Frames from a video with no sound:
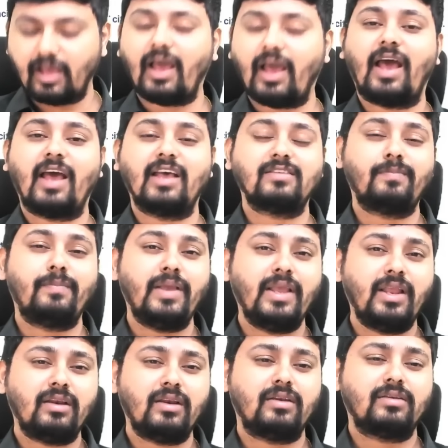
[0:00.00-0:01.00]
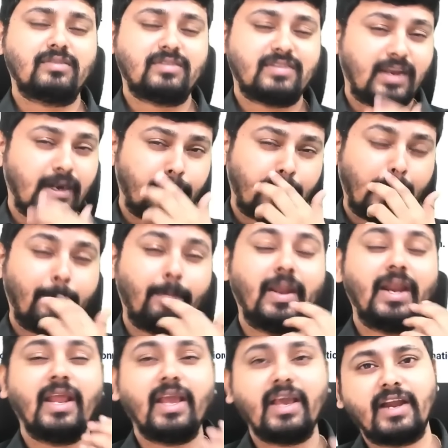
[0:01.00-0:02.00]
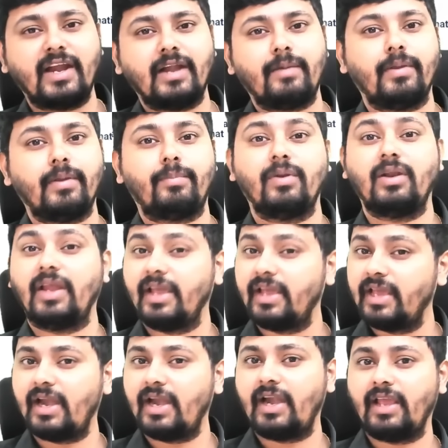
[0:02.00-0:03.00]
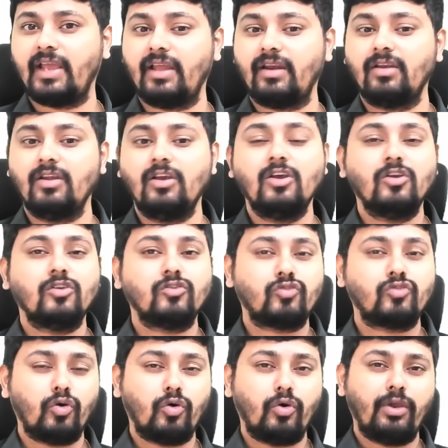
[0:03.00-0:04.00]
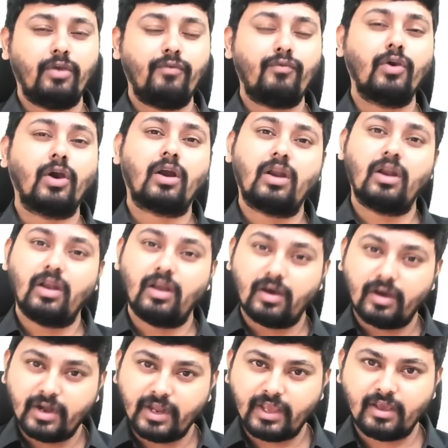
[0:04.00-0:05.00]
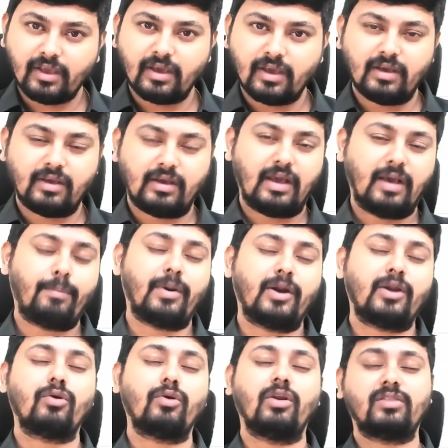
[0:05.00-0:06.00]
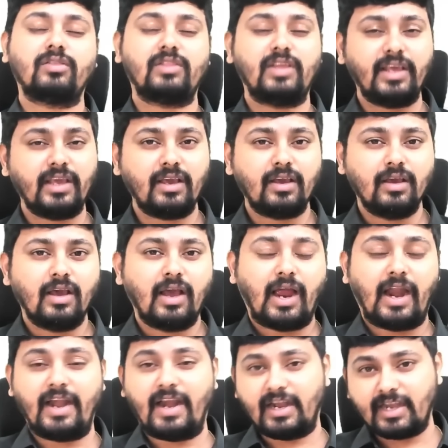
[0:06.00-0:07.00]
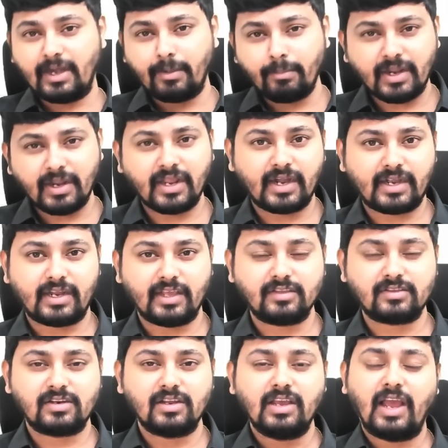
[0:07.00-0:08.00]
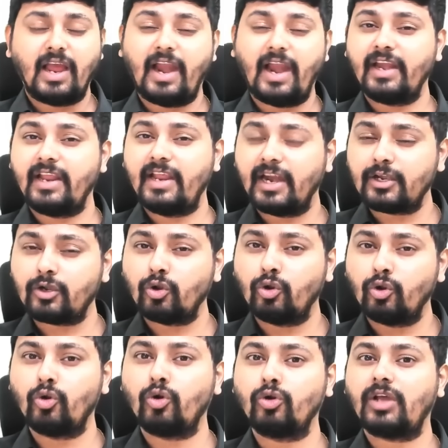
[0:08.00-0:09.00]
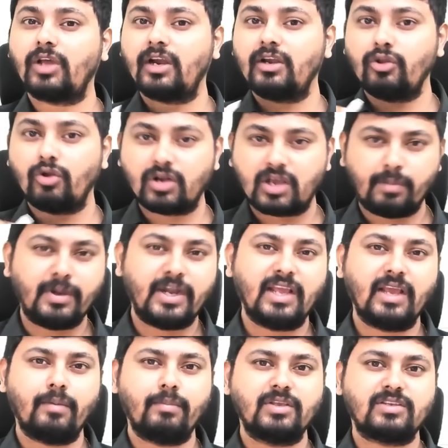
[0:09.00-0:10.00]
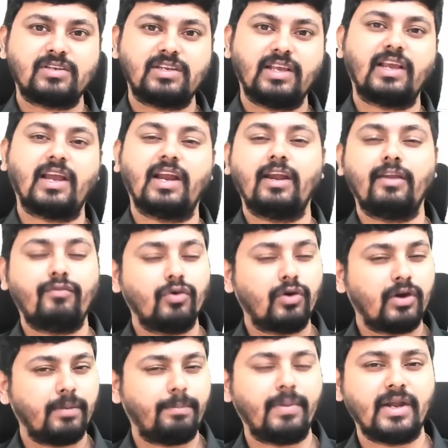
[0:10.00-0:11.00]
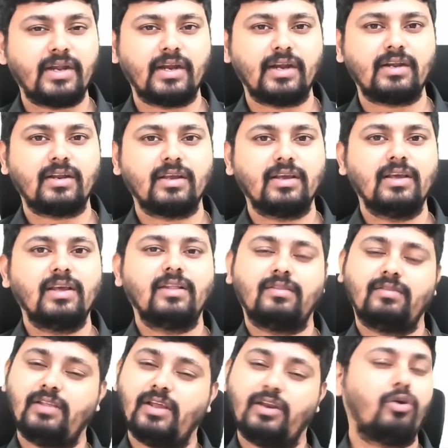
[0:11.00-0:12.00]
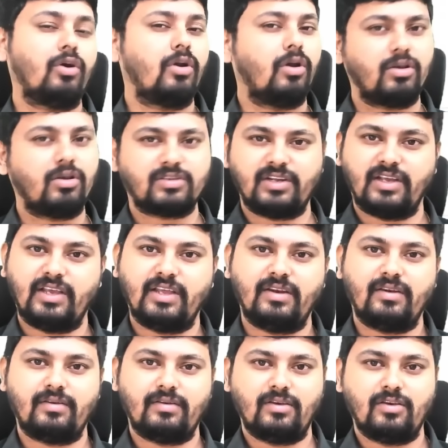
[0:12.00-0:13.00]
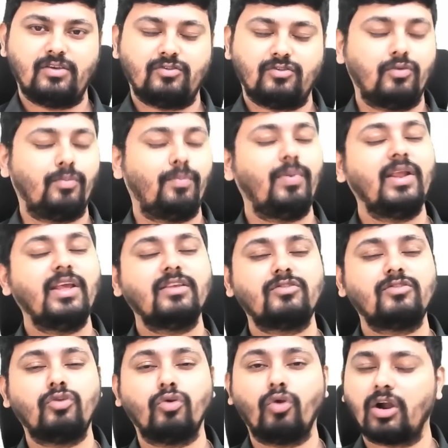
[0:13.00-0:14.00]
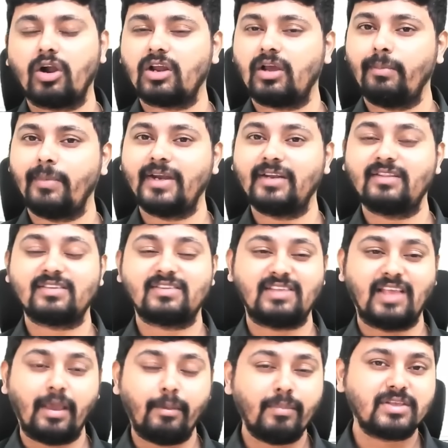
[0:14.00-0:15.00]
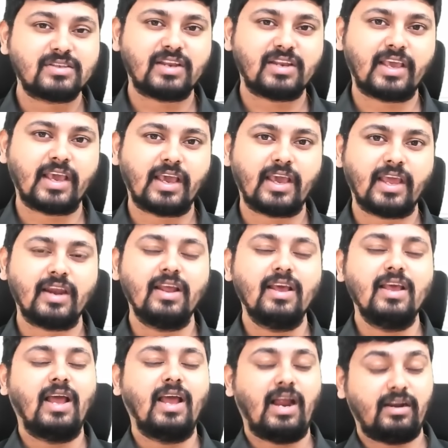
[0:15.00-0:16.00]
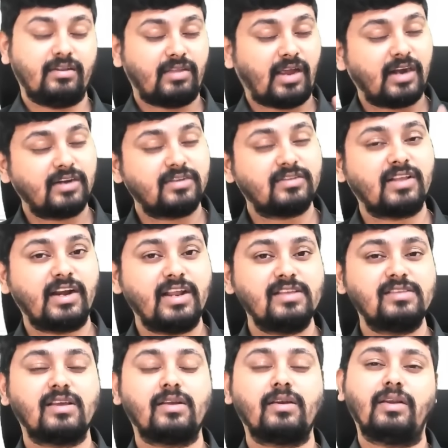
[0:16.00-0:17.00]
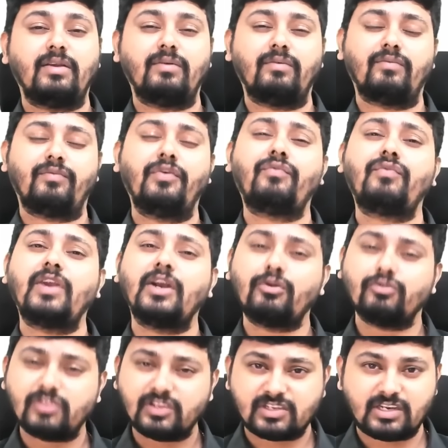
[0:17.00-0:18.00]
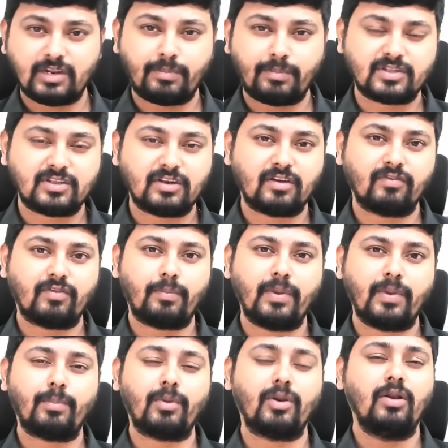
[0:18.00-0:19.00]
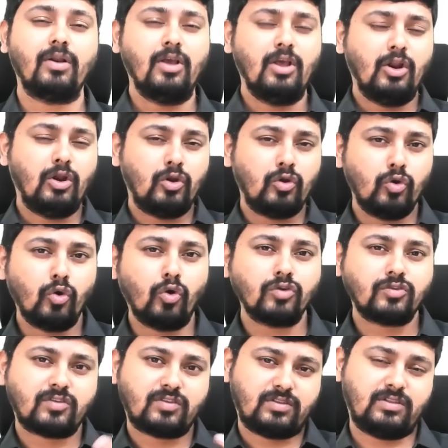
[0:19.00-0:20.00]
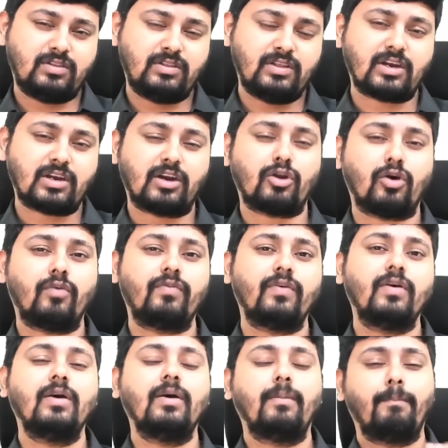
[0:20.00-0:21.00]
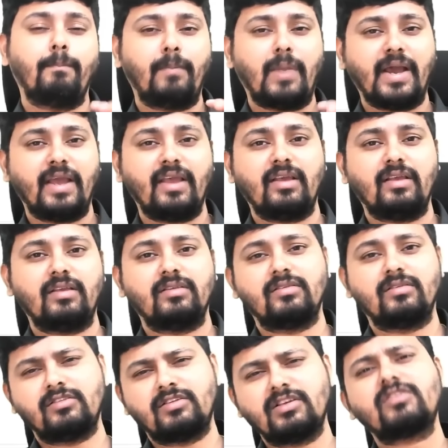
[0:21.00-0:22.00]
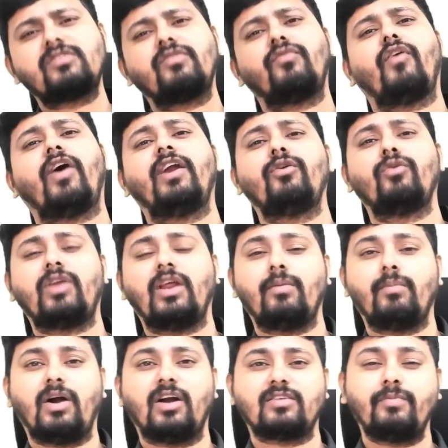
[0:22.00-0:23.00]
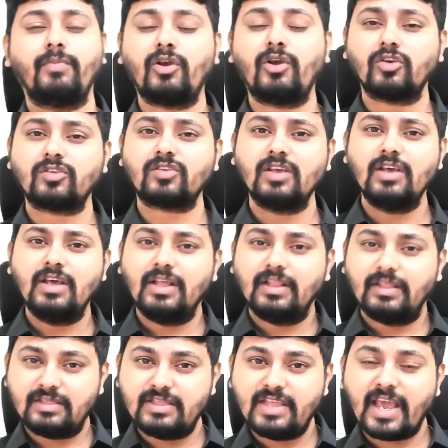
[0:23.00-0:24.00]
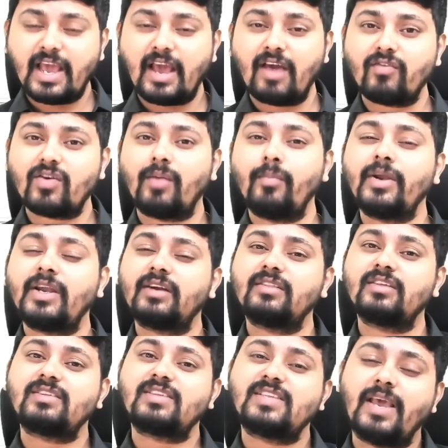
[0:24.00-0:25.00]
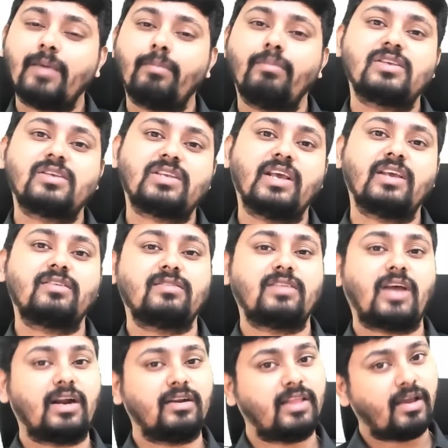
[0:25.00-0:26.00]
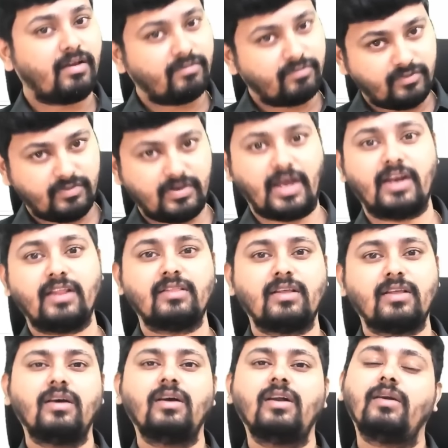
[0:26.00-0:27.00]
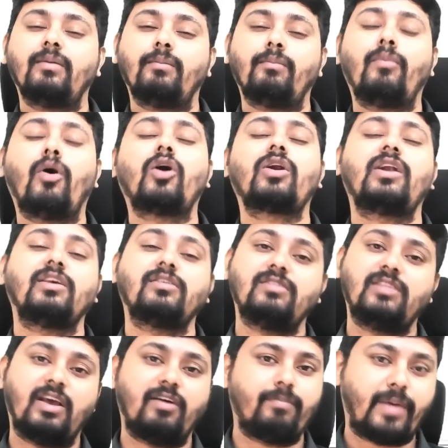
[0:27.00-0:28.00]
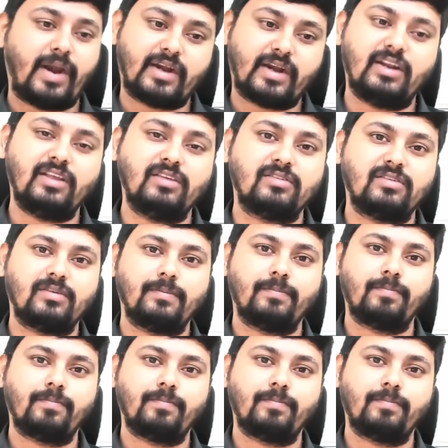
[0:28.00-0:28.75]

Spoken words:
has been said by many great people again and again. So if you are learning a particular thing and attempting a test and get to know that you're committing a mistake, and if you repeat it, then you're lost again. So please do not commit the same mistake again. And that's the reason 50 to 60% of the people lose the cutoff by just 5 to 10 marks, because they have committed the same mistakes that they have done in the mock test they have practiced.